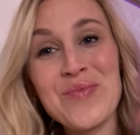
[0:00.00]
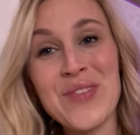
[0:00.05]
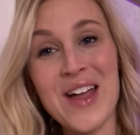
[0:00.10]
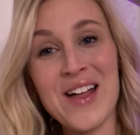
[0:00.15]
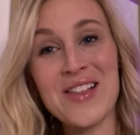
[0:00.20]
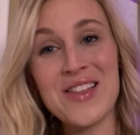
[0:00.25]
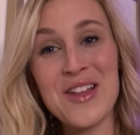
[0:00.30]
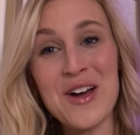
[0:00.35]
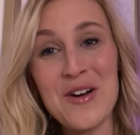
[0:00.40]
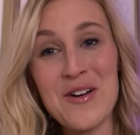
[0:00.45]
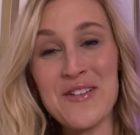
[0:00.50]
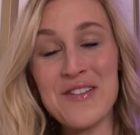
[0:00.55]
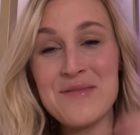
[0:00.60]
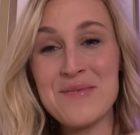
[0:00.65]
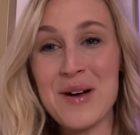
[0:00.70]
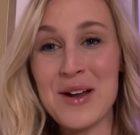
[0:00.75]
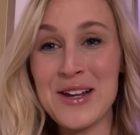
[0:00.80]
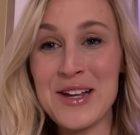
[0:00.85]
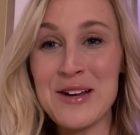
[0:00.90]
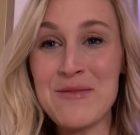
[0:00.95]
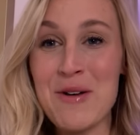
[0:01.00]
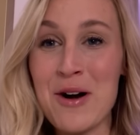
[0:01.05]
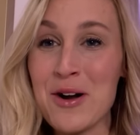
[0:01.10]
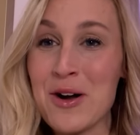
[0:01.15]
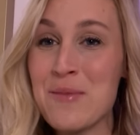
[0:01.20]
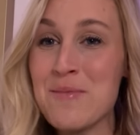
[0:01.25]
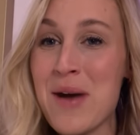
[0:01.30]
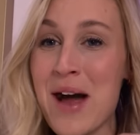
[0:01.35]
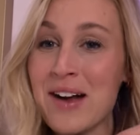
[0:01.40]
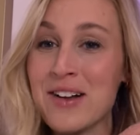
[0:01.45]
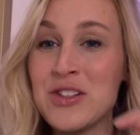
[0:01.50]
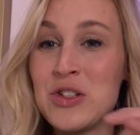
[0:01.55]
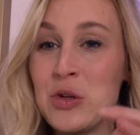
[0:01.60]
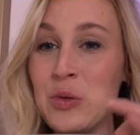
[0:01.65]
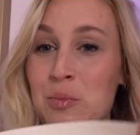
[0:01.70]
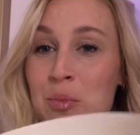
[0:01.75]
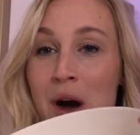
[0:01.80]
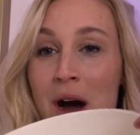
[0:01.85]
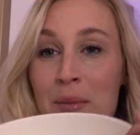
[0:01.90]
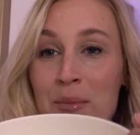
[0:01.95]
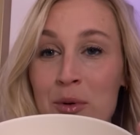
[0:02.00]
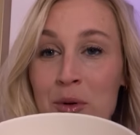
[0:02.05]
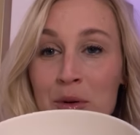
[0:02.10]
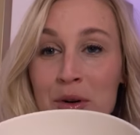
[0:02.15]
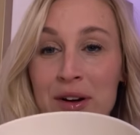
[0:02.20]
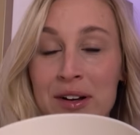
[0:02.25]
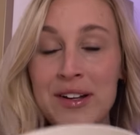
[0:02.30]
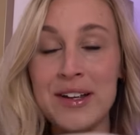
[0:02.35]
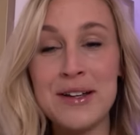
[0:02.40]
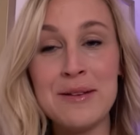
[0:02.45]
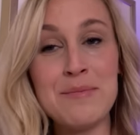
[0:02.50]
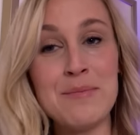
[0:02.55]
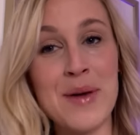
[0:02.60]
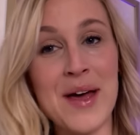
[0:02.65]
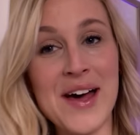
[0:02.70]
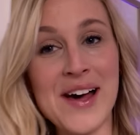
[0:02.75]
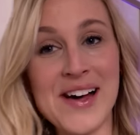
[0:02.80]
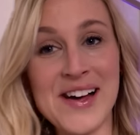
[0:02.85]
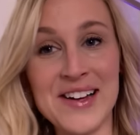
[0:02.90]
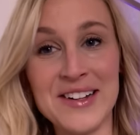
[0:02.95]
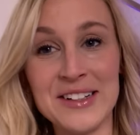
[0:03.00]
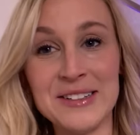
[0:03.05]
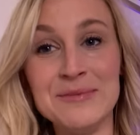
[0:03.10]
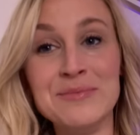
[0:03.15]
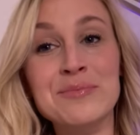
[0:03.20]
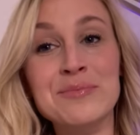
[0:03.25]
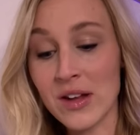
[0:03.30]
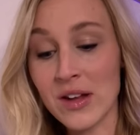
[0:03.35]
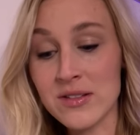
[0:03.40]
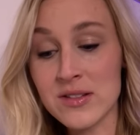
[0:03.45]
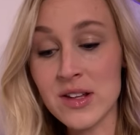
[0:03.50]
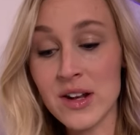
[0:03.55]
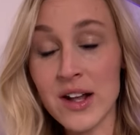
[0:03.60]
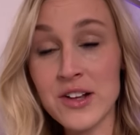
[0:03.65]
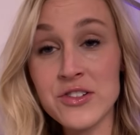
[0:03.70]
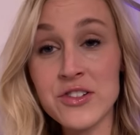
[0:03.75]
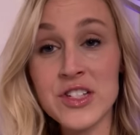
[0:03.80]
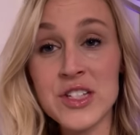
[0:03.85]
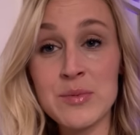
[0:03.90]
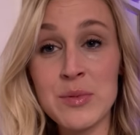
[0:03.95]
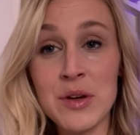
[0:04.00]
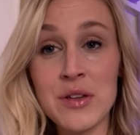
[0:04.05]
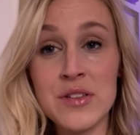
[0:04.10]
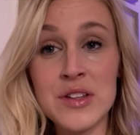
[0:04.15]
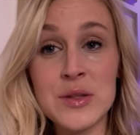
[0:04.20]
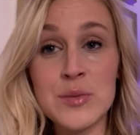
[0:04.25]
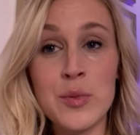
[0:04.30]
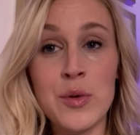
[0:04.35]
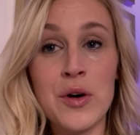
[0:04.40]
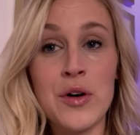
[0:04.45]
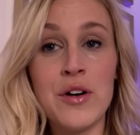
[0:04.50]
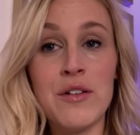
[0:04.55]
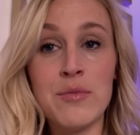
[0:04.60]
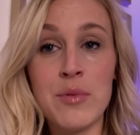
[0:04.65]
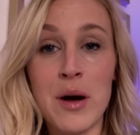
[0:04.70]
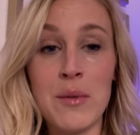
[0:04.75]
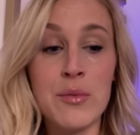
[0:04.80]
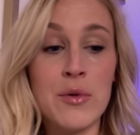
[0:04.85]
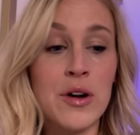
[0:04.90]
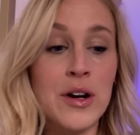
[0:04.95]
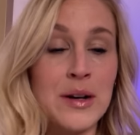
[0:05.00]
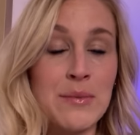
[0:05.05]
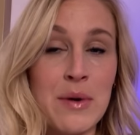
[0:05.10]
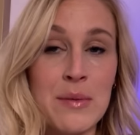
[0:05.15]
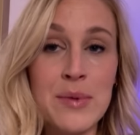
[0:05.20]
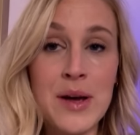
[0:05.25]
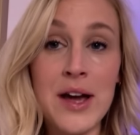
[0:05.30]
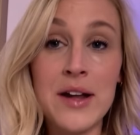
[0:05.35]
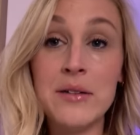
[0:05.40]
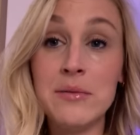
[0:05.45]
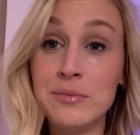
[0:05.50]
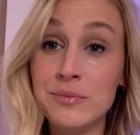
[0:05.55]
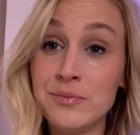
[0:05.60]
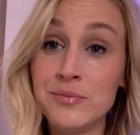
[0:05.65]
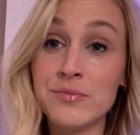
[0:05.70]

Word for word: Hello everybody, welcome back to Popcorn in Bed. Did I just spill this bowl of popcorn in my bed?